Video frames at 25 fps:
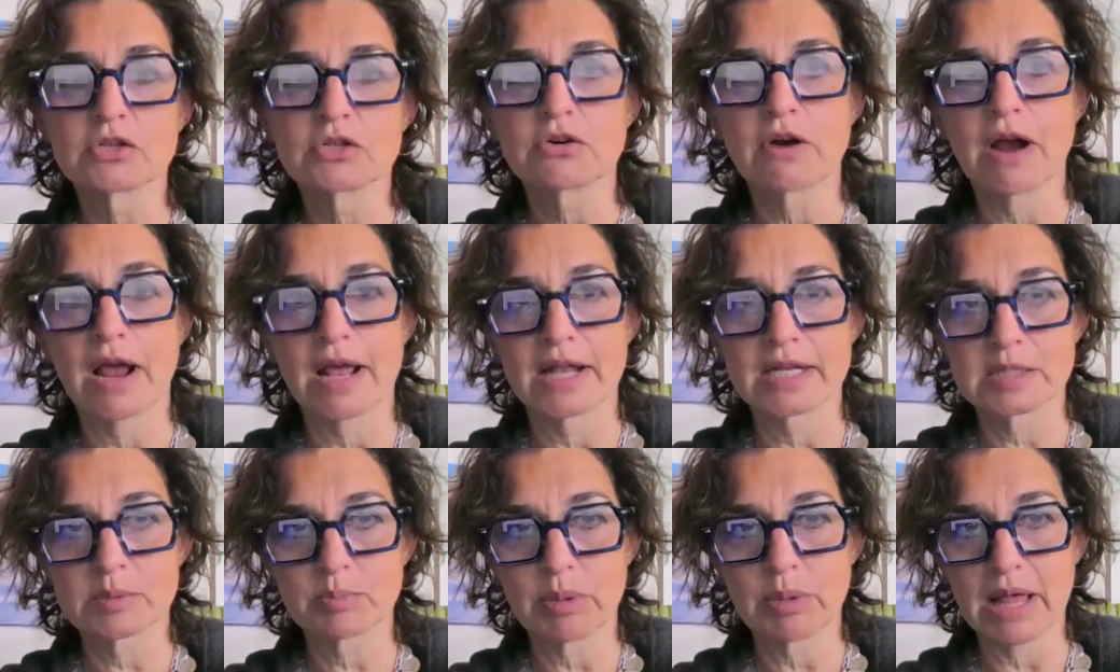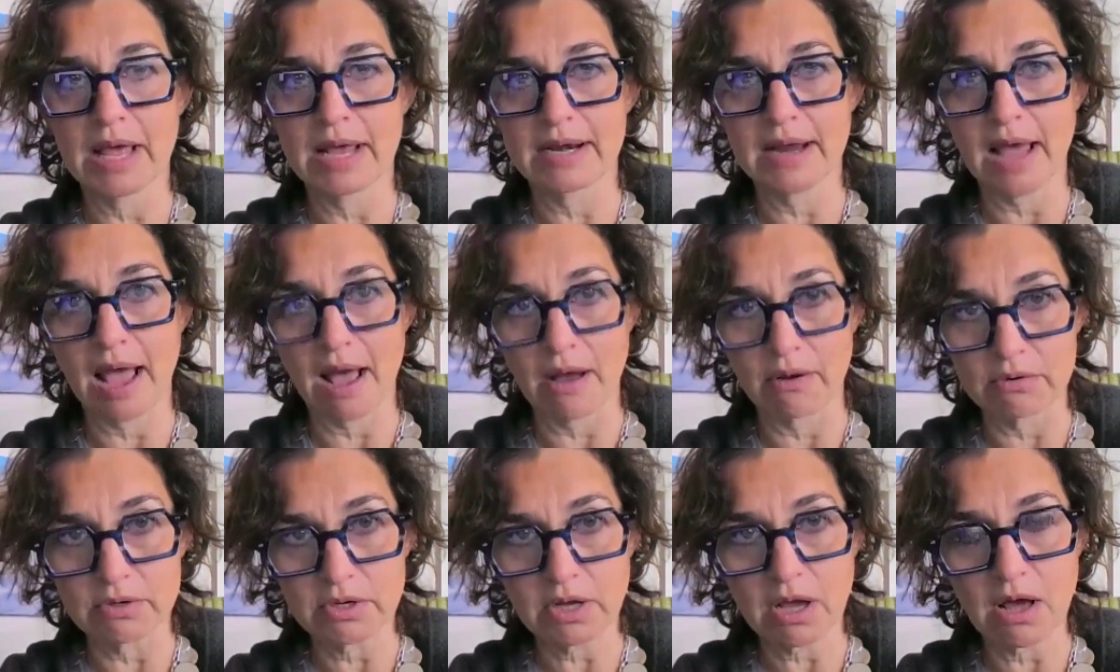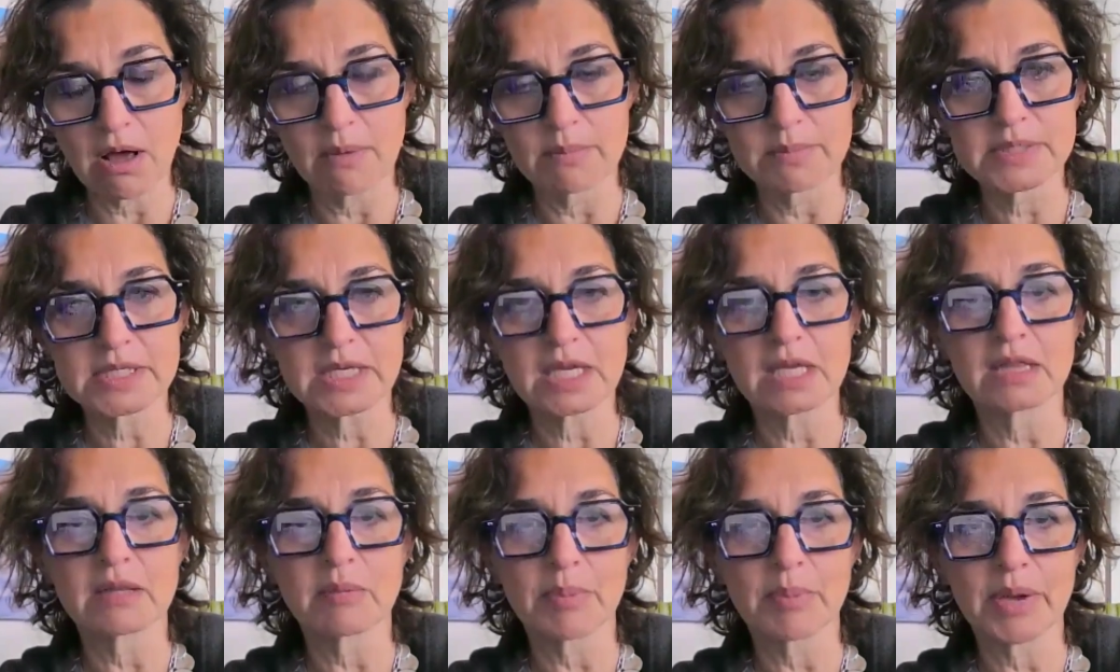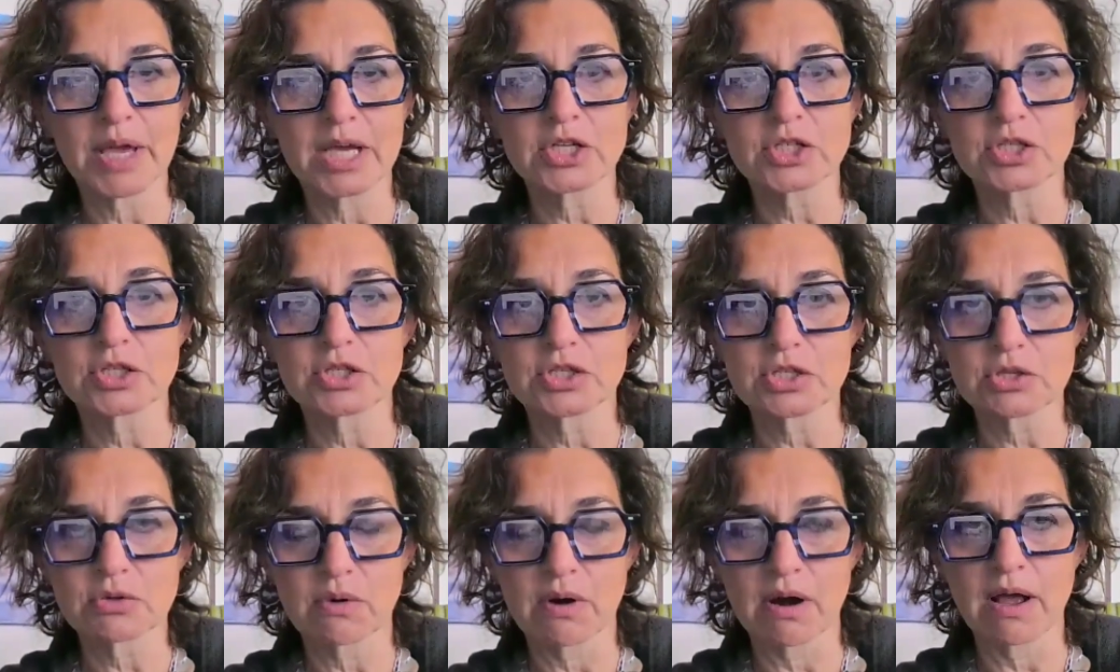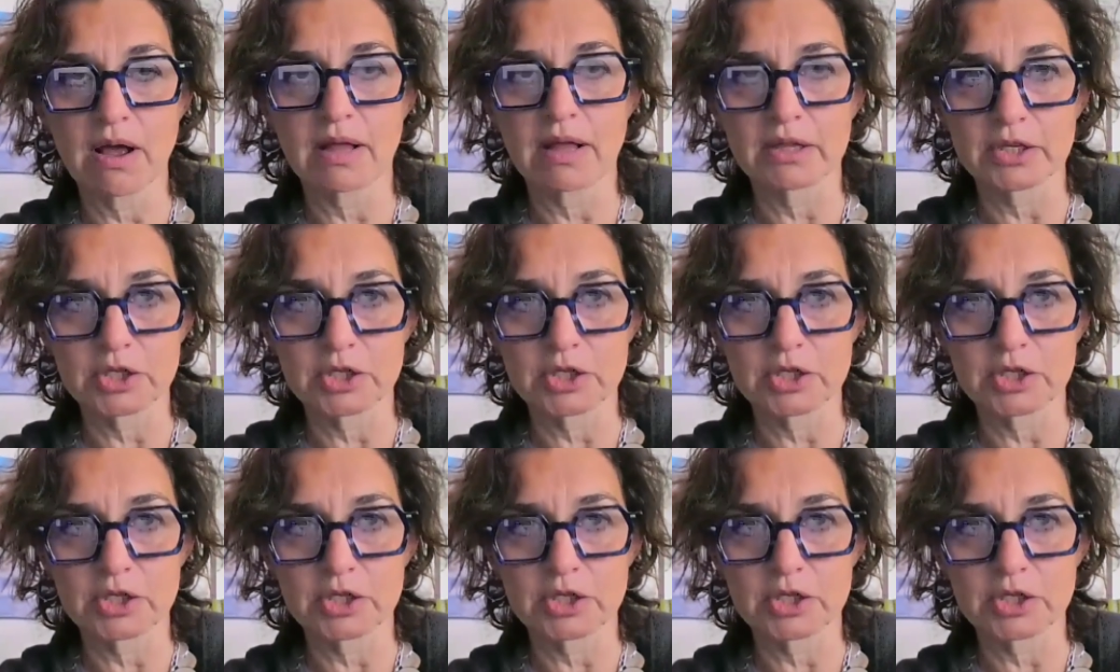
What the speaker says: transplant outcomes in the patients who are